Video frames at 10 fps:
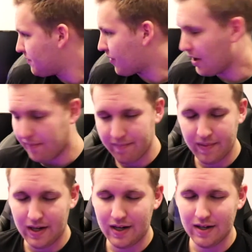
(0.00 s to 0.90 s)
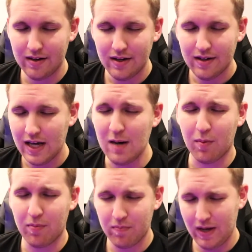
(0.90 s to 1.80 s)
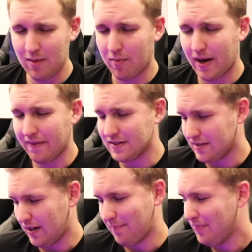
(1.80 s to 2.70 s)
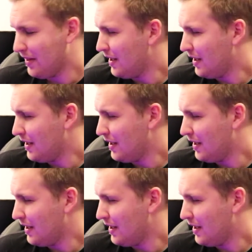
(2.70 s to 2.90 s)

from Cable Mod this time.